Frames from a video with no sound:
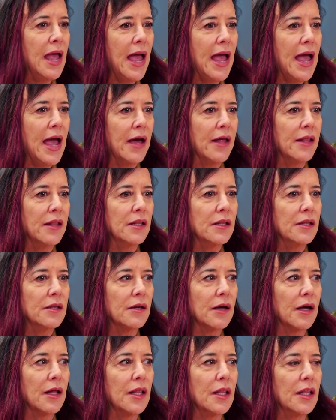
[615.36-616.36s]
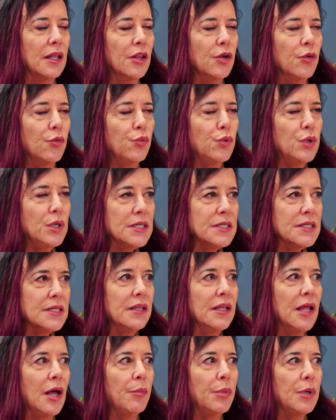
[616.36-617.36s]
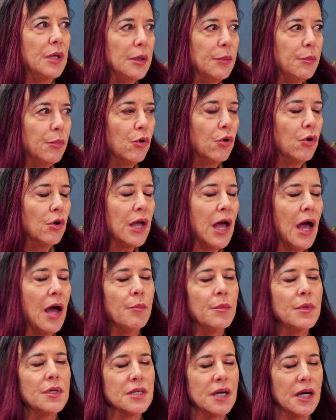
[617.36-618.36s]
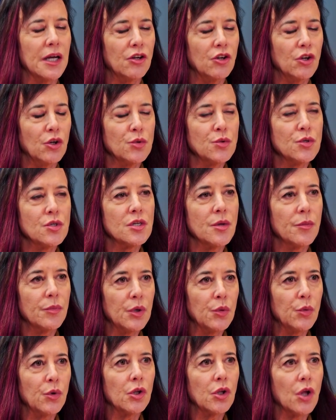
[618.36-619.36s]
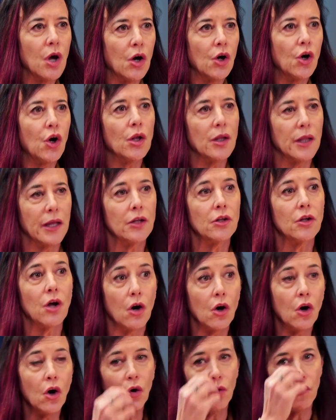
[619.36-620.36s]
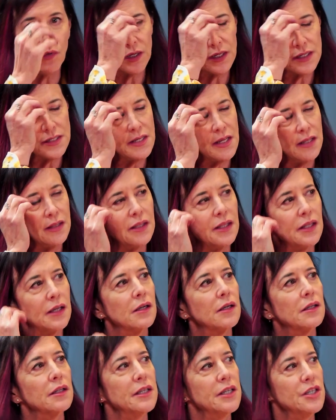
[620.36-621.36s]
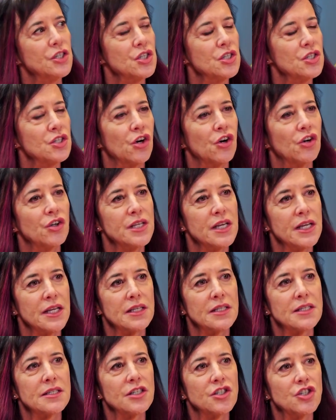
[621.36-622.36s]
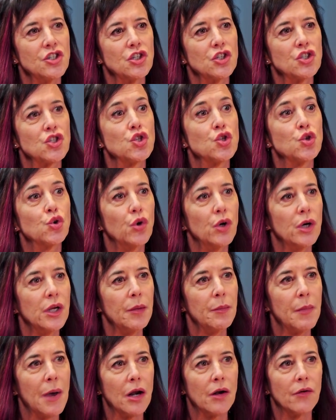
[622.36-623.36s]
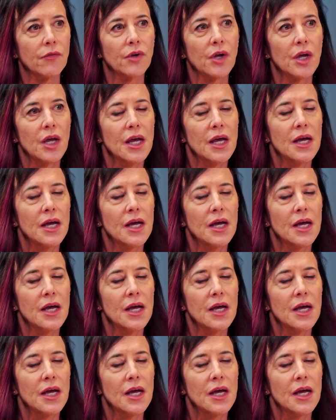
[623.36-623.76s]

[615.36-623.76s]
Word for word: And the reason that people can be diagnosed with something with long, like long COVID, is that the clinicians are taking such an extraordinary amount of